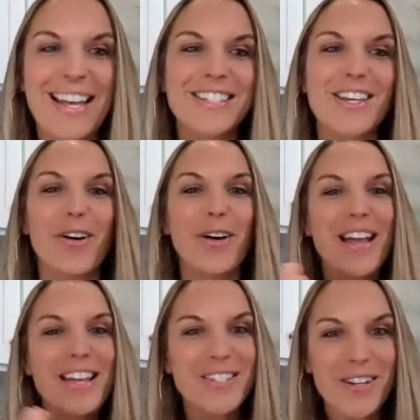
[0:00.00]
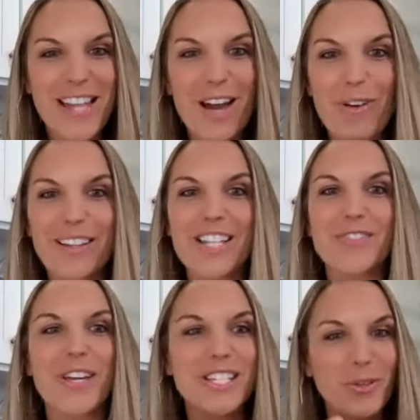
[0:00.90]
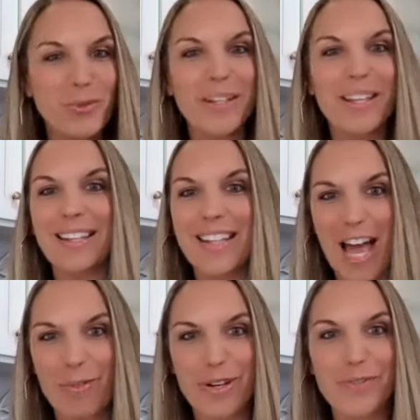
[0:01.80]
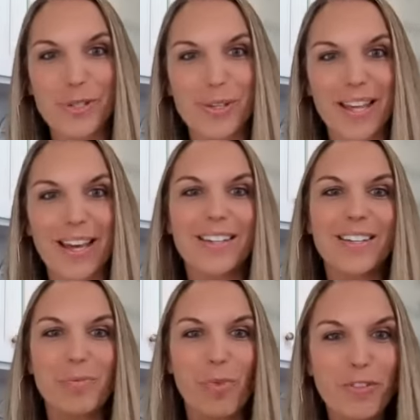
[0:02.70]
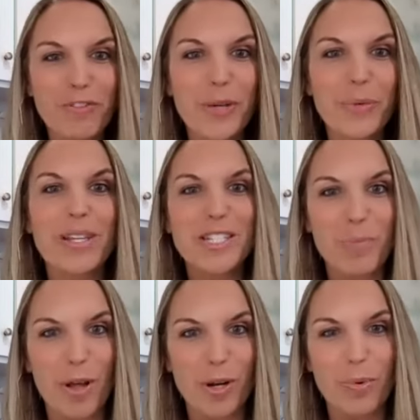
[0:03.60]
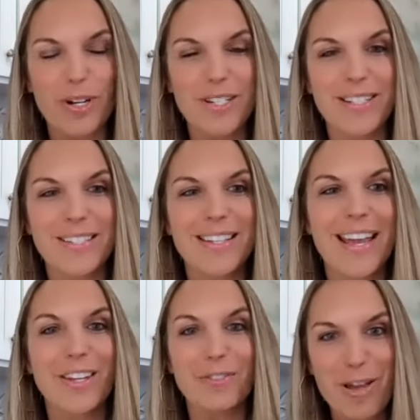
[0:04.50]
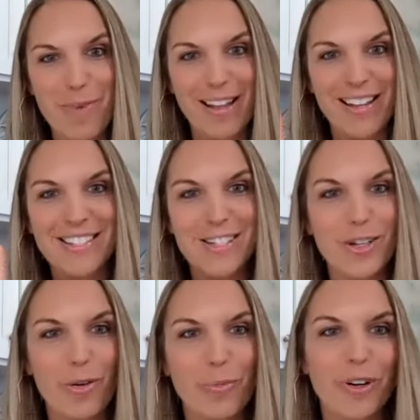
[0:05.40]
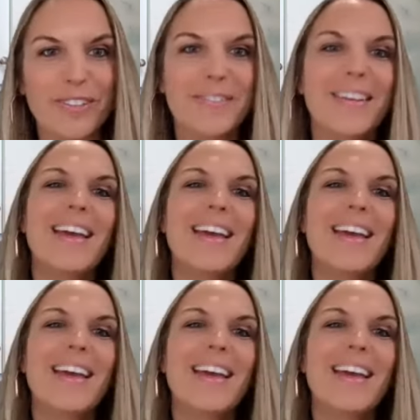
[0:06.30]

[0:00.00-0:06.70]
And so during that weight loss phase, you really get in the habit of doing that more frequent, smaller portions, and the right balance is so important.